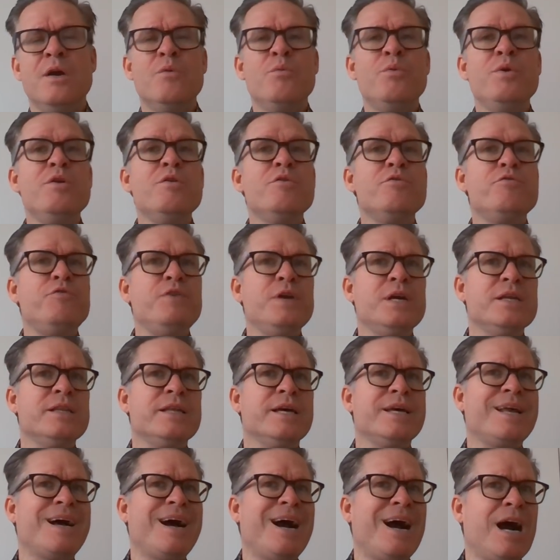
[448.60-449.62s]
We will figure
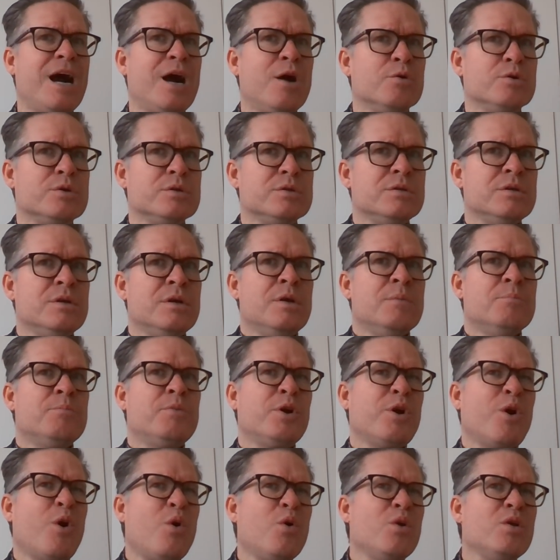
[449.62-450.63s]
that out.
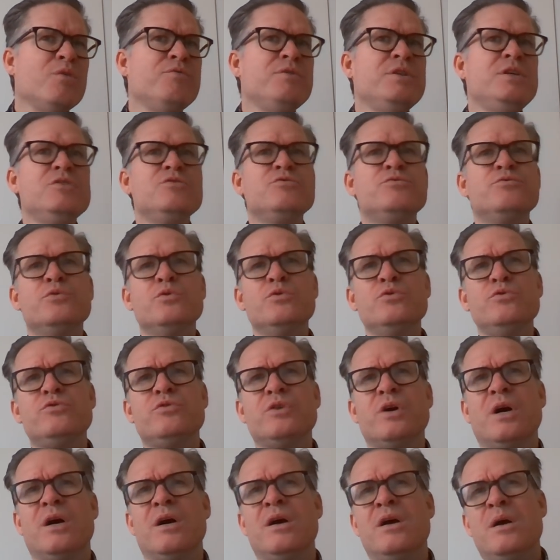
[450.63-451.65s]
But all of these rules
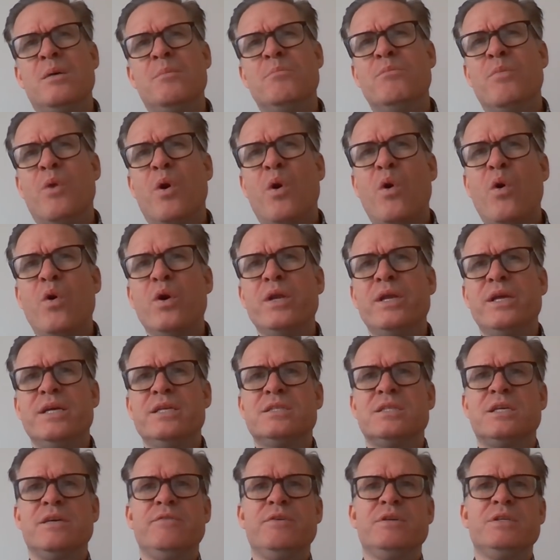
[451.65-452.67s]
are more or
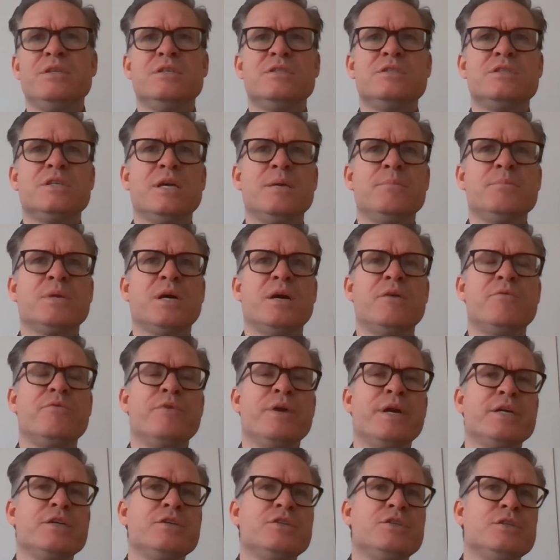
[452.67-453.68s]
less giving the same
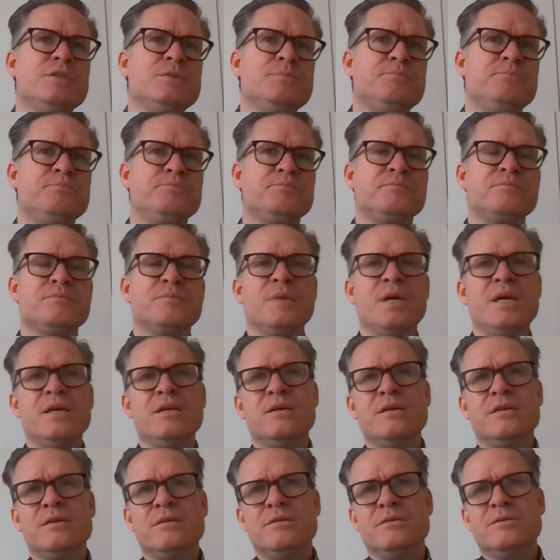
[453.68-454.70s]
direction.
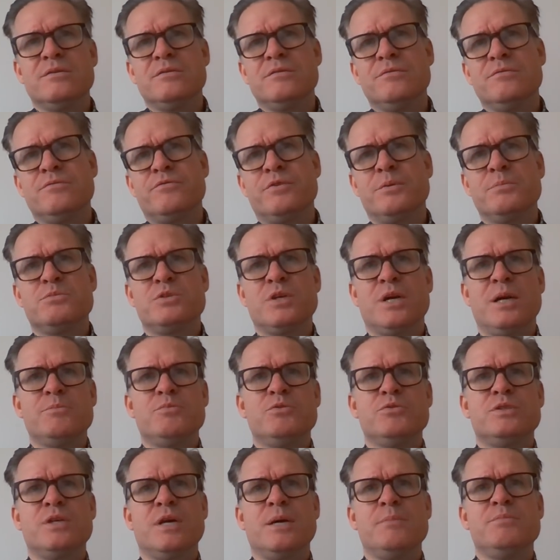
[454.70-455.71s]
From time
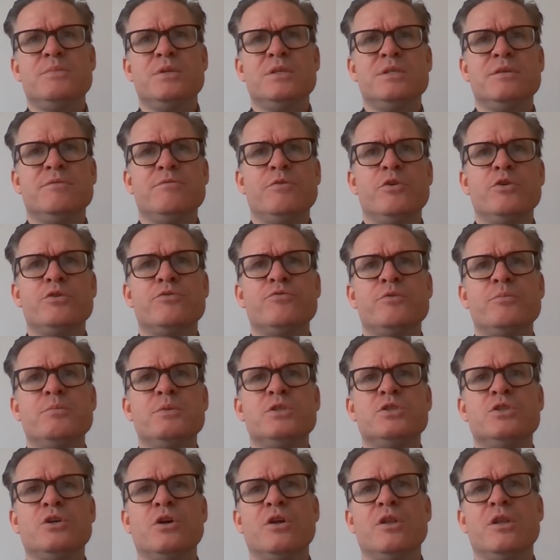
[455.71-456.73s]
to time they diverge from
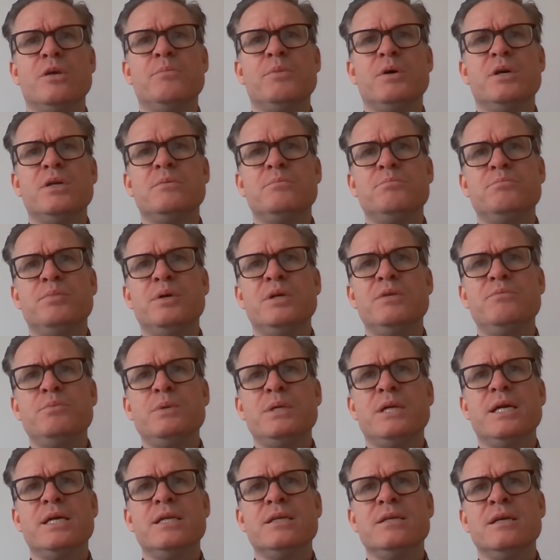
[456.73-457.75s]
each other, but we
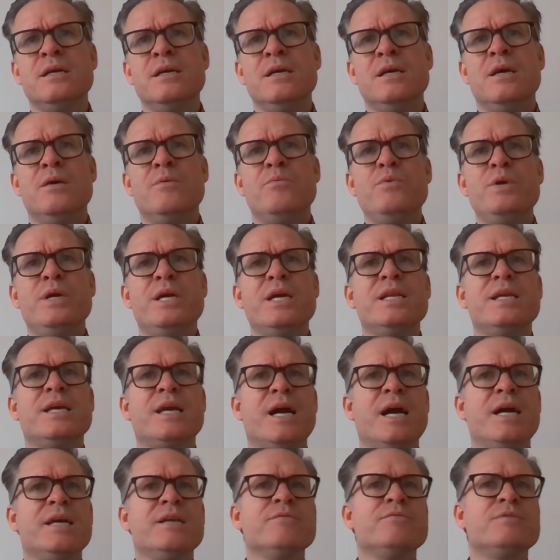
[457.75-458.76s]
can
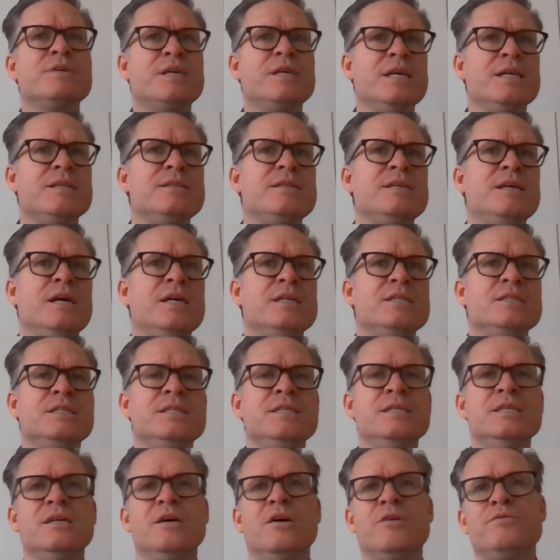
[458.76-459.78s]
kind of get the
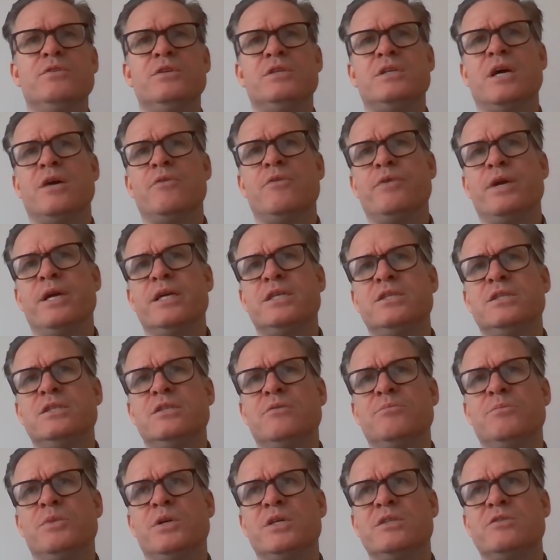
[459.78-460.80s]
idea of the direction
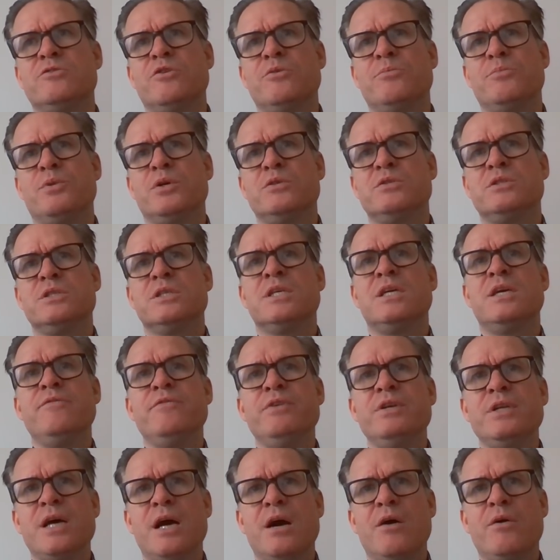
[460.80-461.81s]
of monetary policy
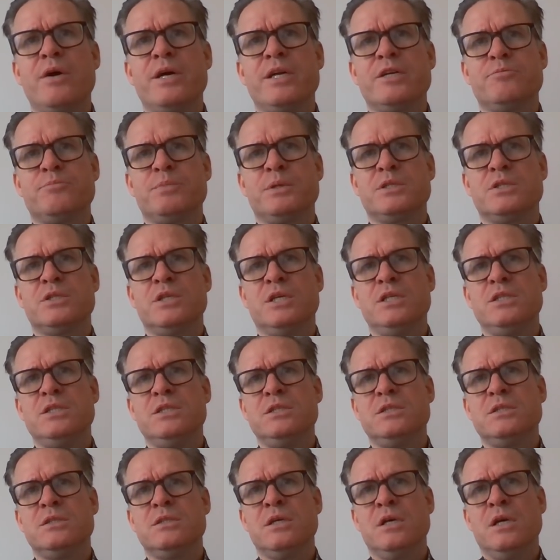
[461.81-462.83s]
given our
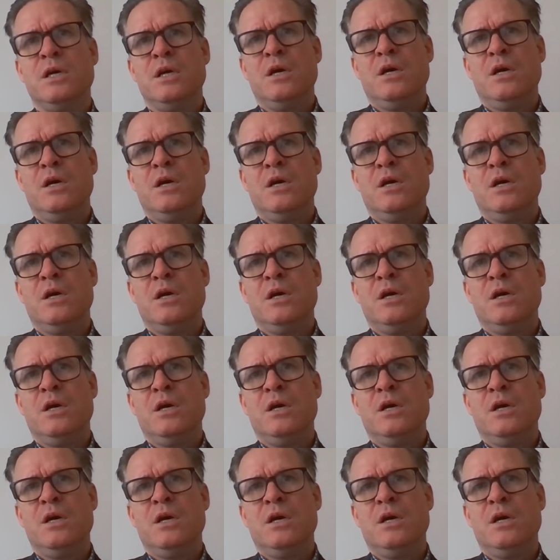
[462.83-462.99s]
expectations